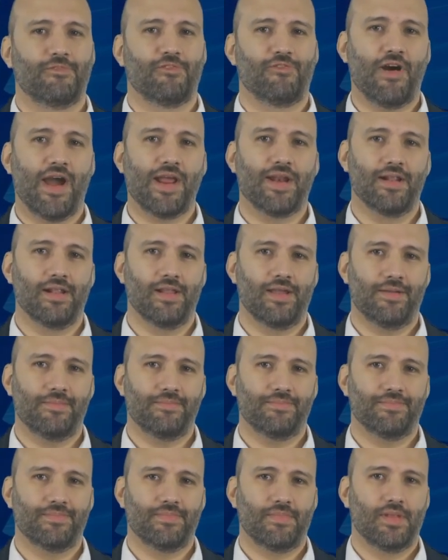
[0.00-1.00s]
Finally,
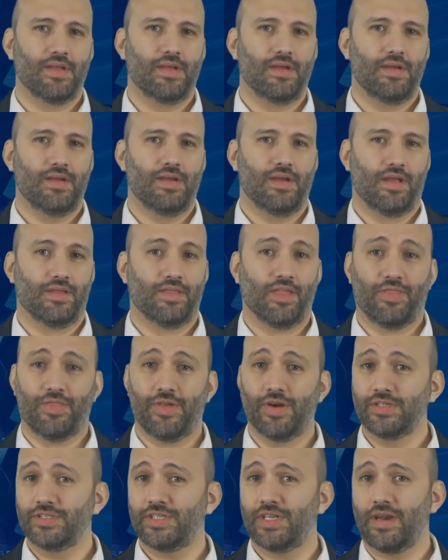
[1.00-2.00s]
in the
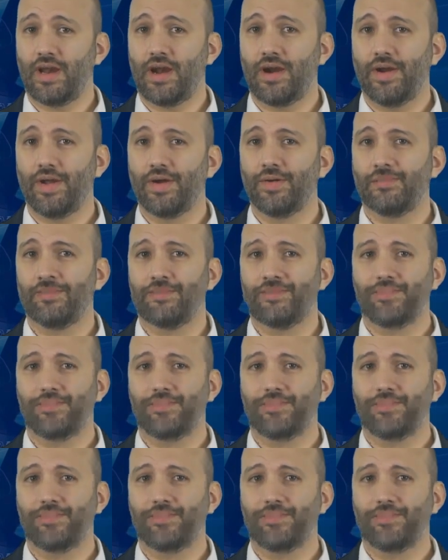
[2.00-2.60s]
third scenario,